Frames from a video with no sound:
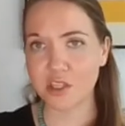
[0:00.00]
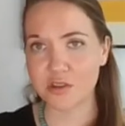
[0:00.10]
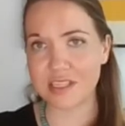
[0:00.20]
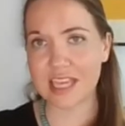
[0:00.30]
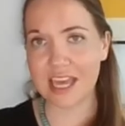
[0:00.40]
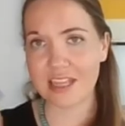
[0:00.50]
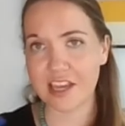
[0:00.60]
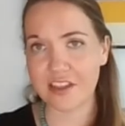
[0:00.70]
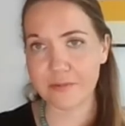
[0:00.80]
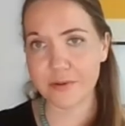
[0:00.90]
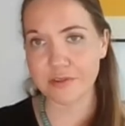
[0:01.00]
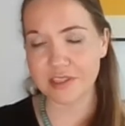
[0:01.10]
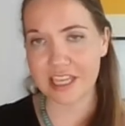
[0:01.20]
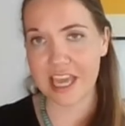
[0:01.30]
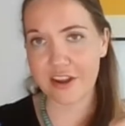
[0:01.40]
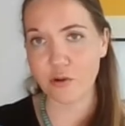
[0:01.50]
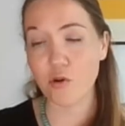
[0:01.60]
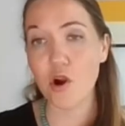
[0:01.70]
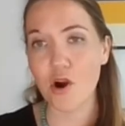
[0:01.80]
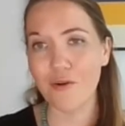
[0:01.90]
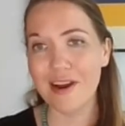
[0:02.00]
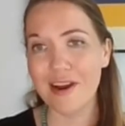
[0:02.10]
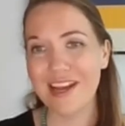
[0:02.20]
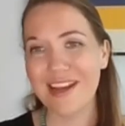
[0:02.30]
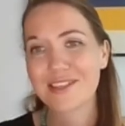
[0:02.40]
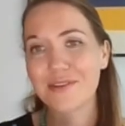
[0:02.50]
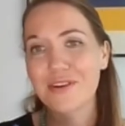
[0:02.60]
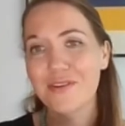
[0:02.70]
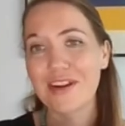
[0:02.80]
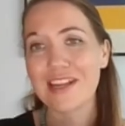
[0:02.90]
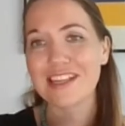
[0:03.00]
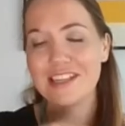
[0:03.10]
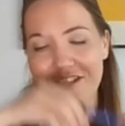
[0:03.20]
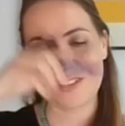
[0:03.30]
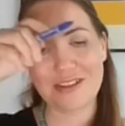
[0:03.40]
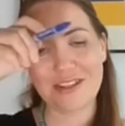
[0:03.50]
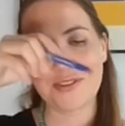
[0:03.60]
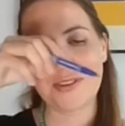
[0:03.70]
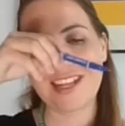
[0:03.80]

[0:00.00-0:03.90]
trees can't lay their roots, they can't grow. So in Greenland, the, the